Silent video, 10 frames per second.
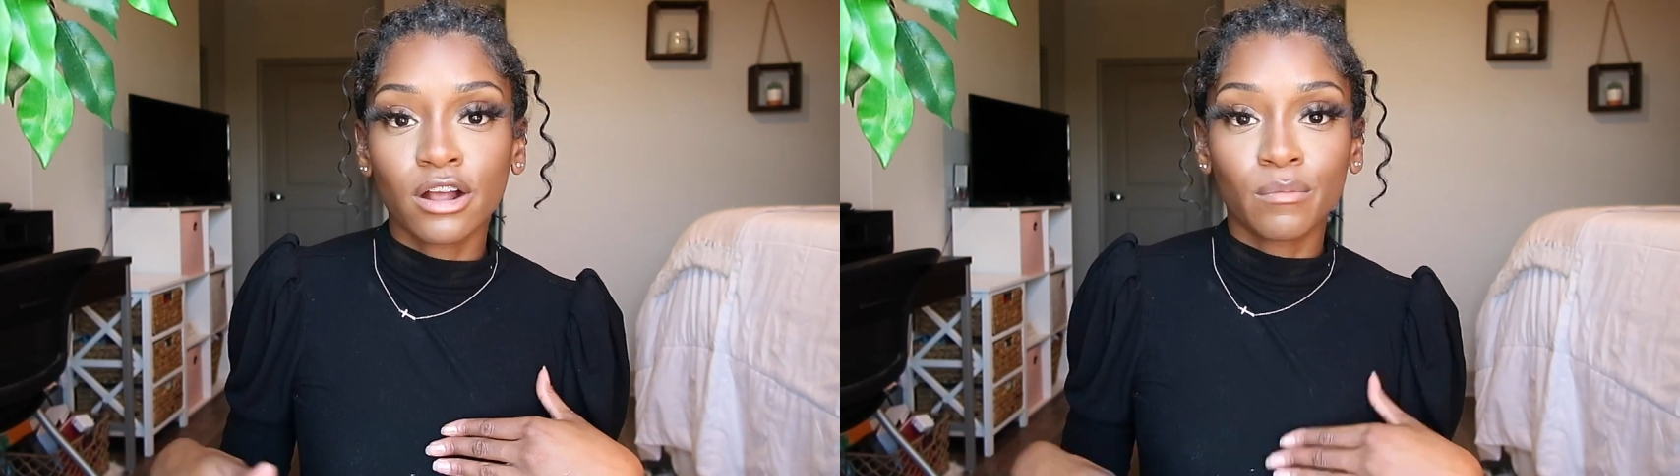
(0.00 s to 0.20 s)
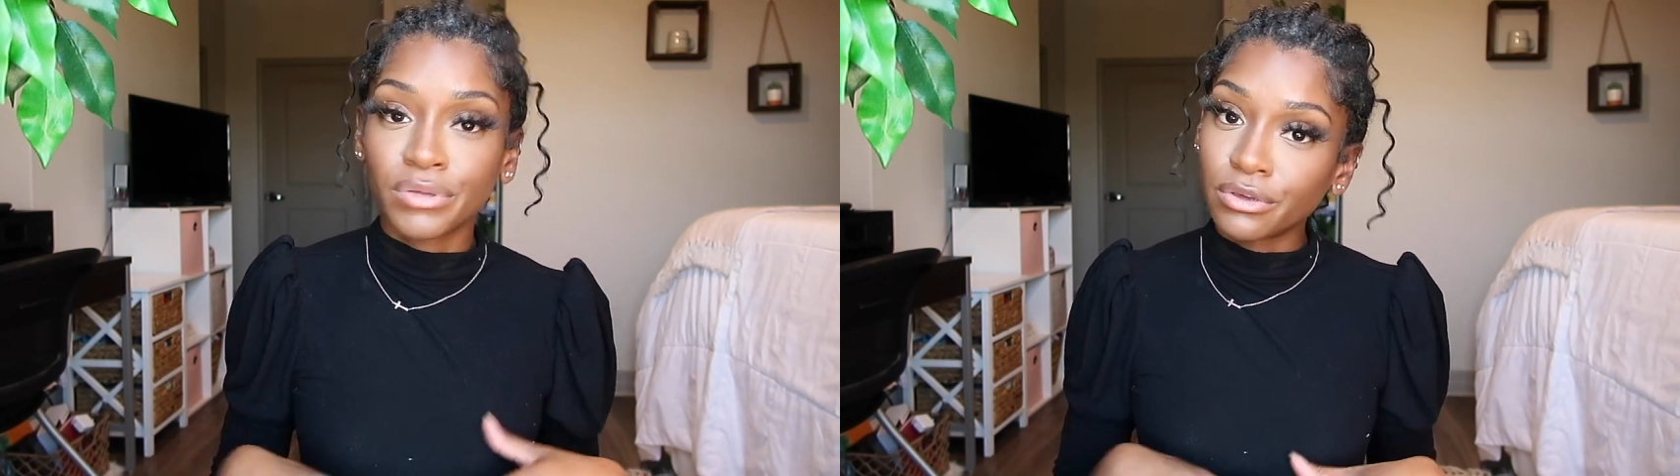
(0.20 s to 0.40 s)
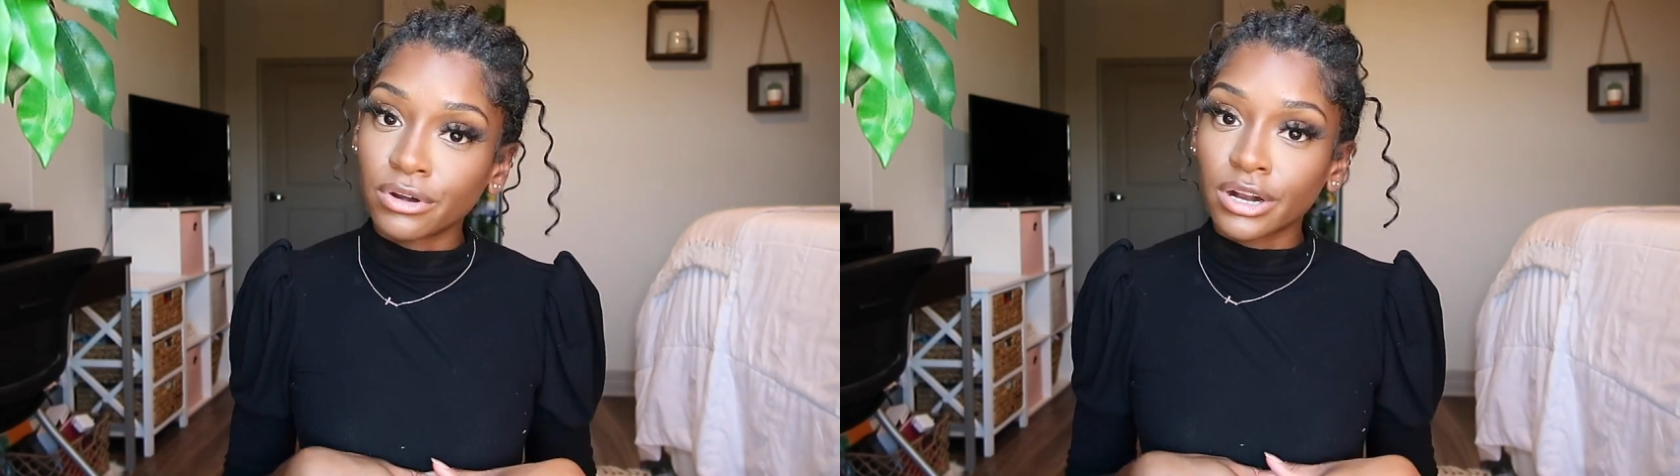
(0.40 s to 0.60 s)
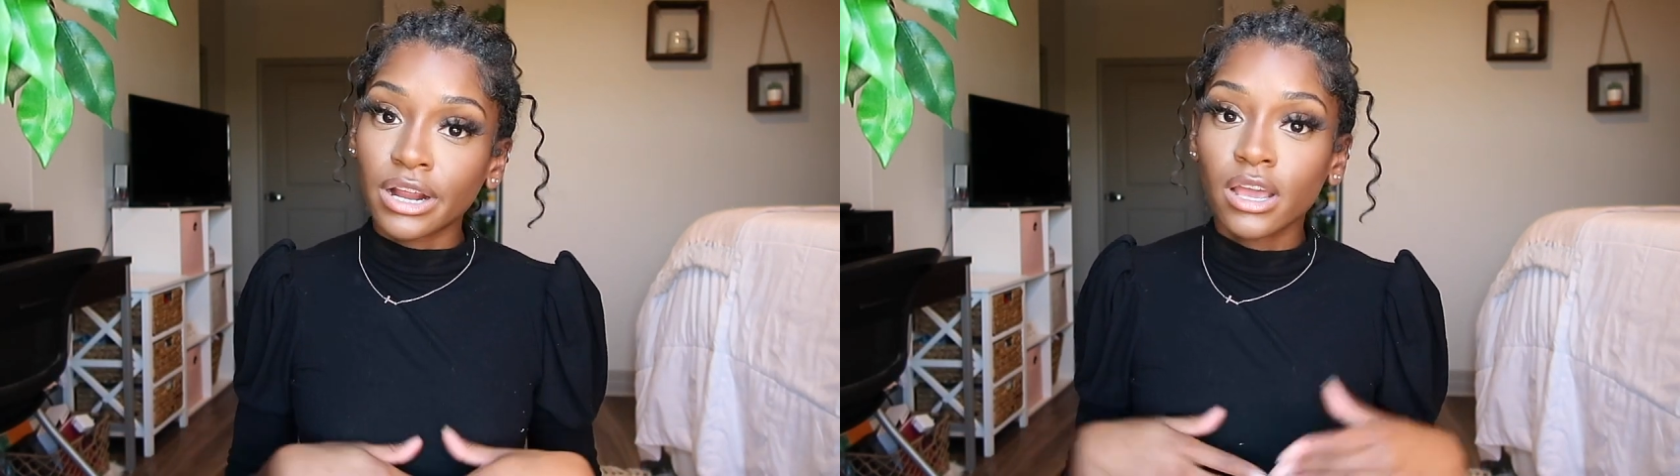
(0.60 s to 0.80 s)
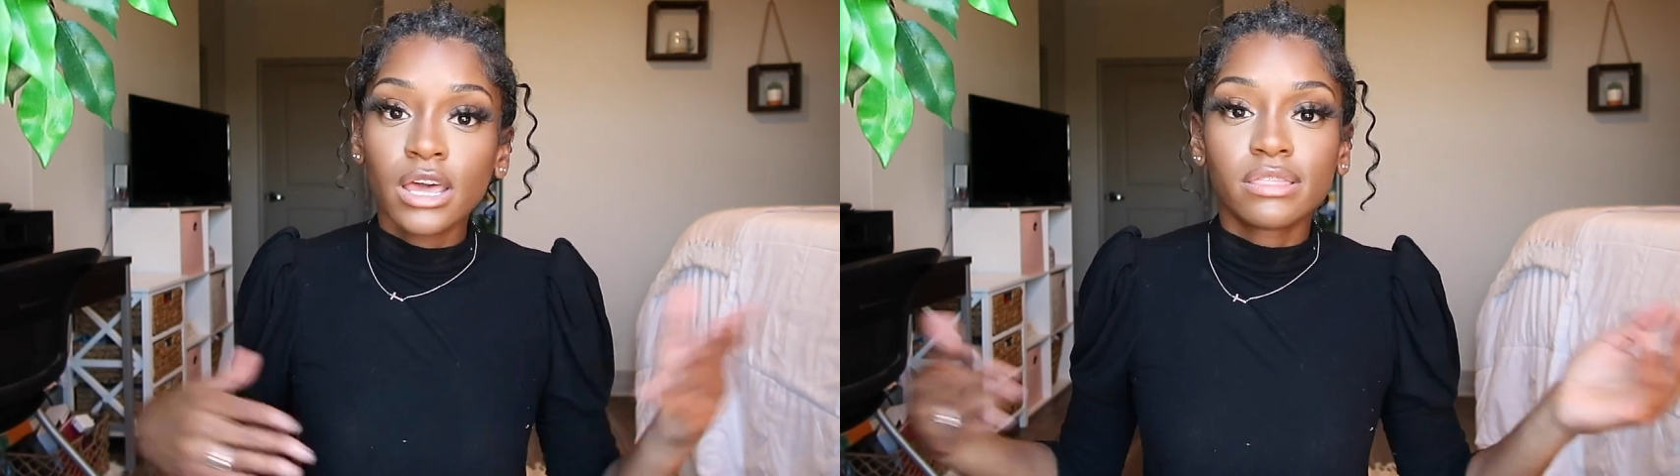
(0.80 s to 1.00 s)

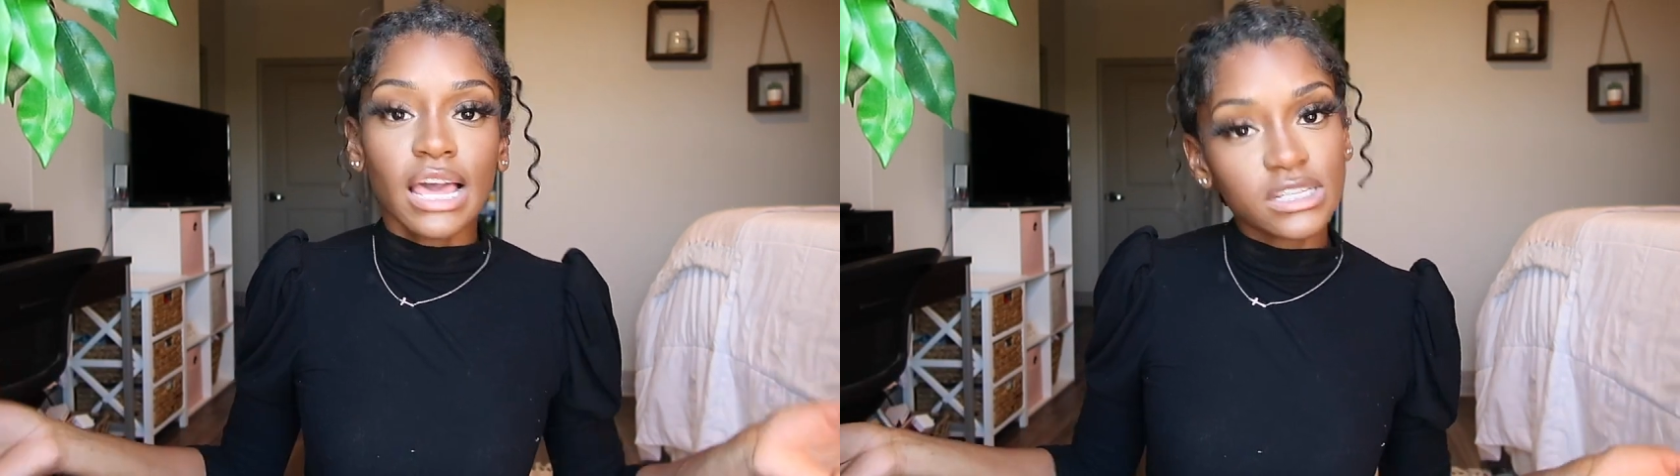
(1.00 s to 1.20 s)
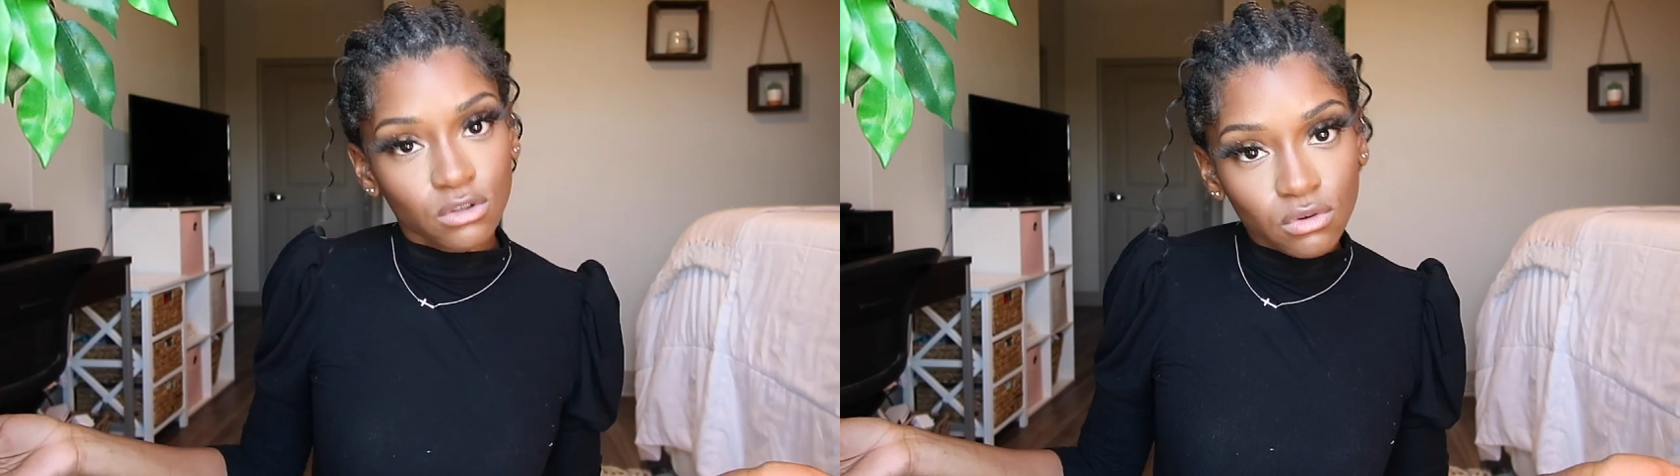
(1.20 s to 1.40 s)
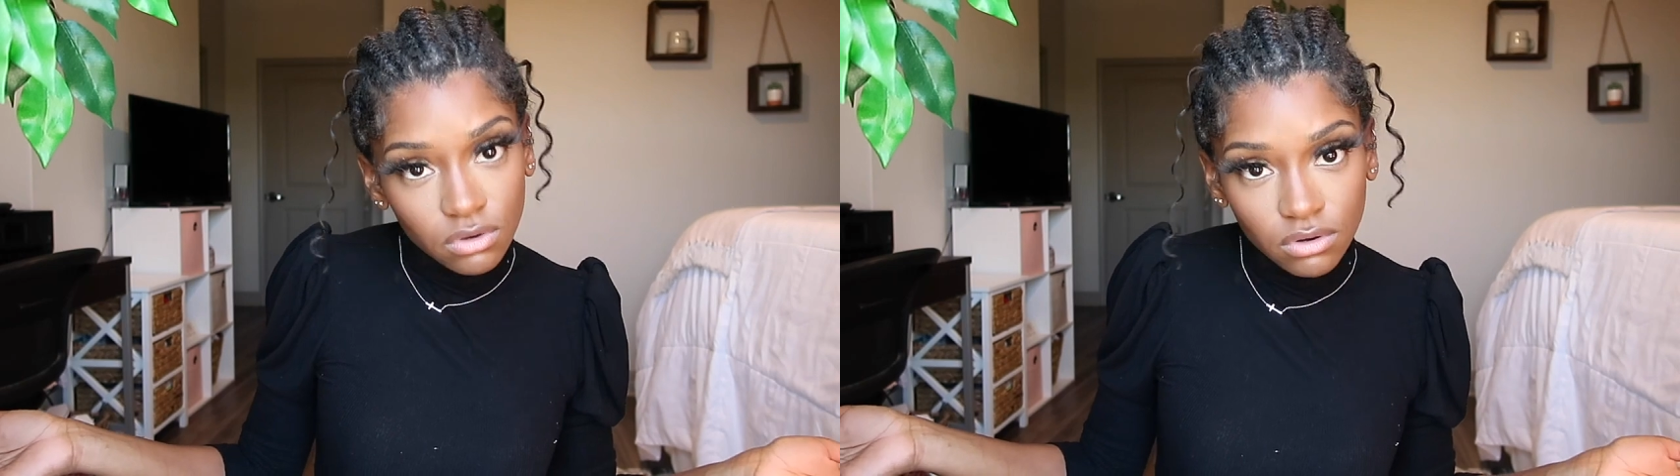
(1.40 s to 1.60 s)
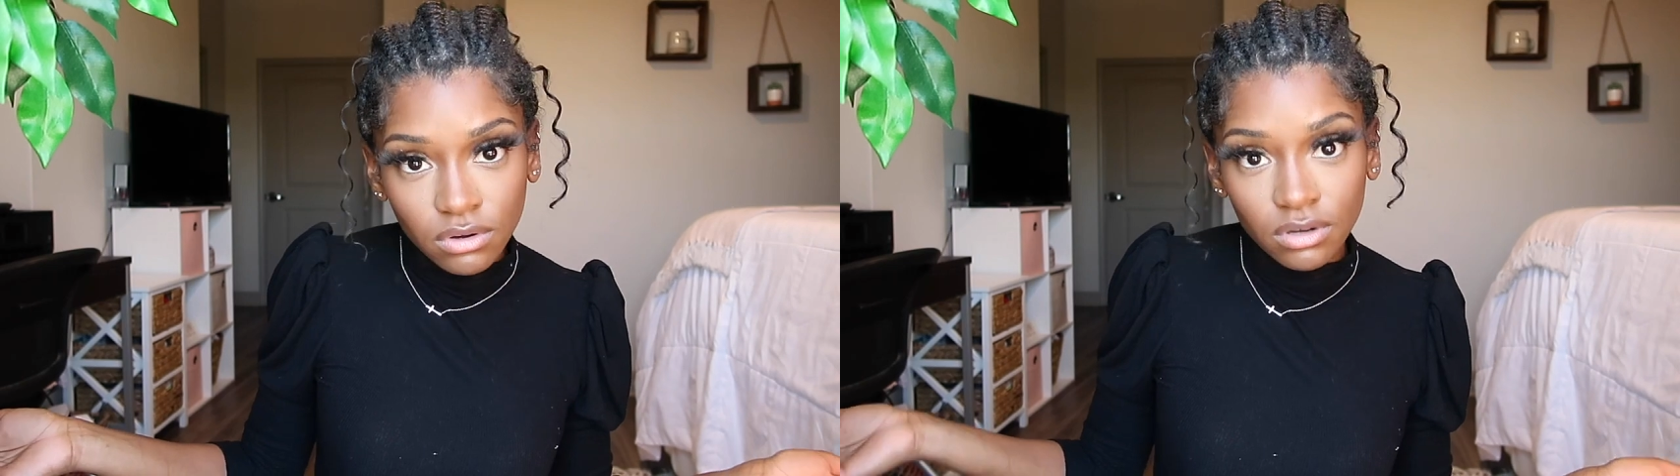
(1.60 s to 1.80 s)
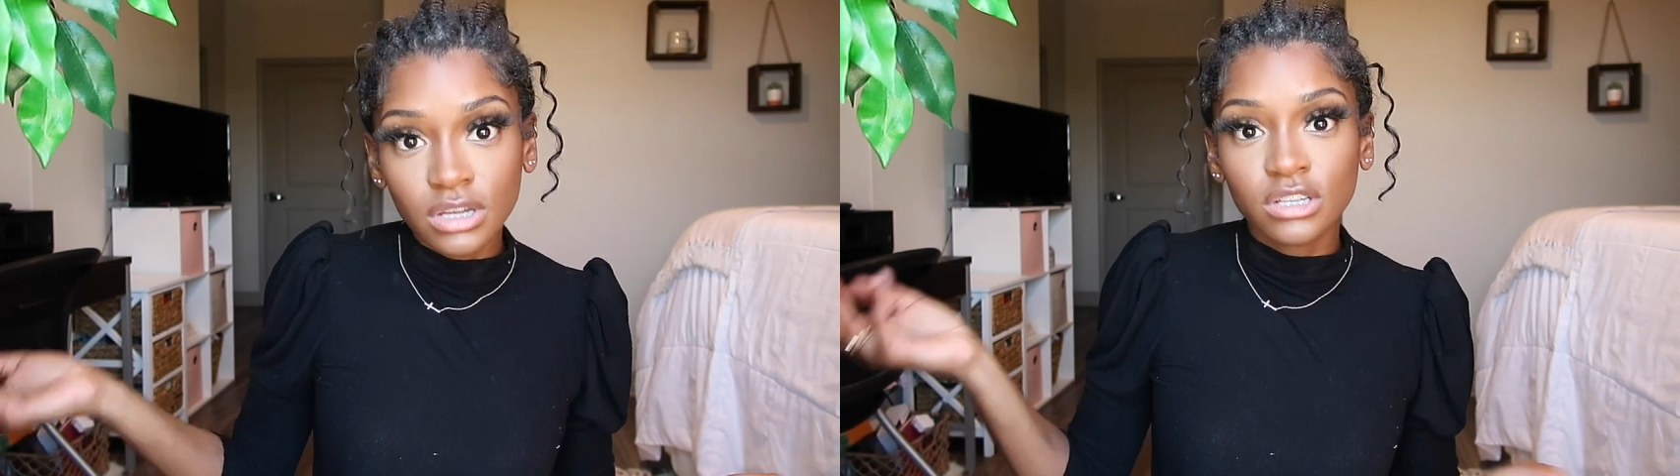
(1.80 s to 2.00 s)
computer, that's
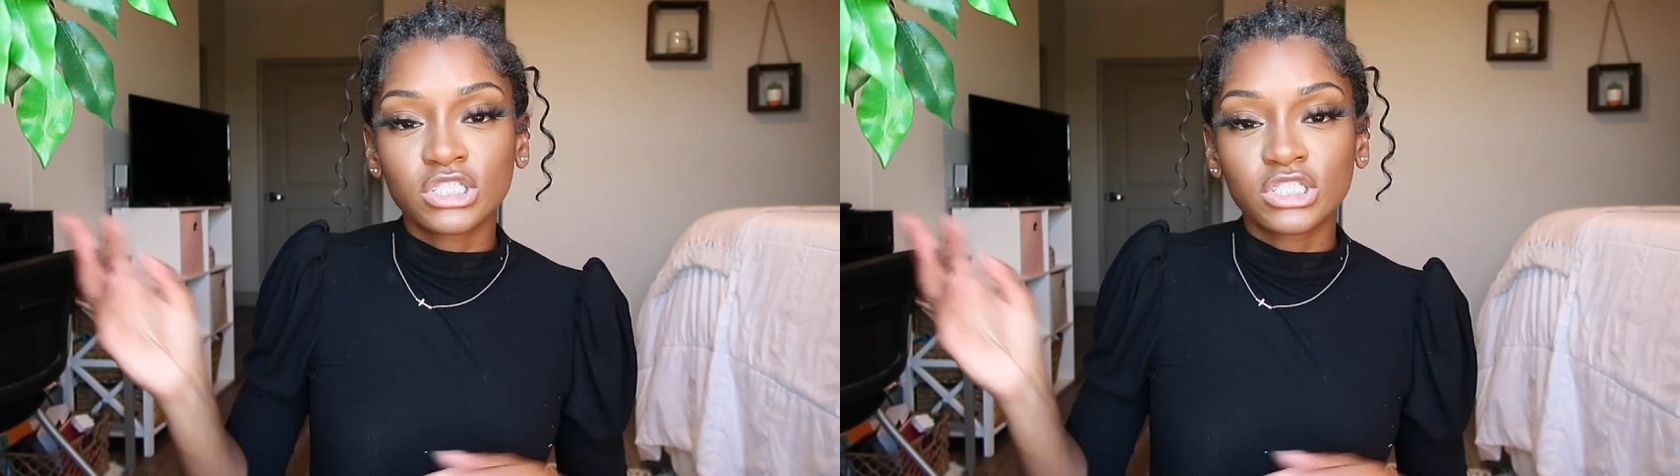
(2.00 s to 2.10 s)
cool.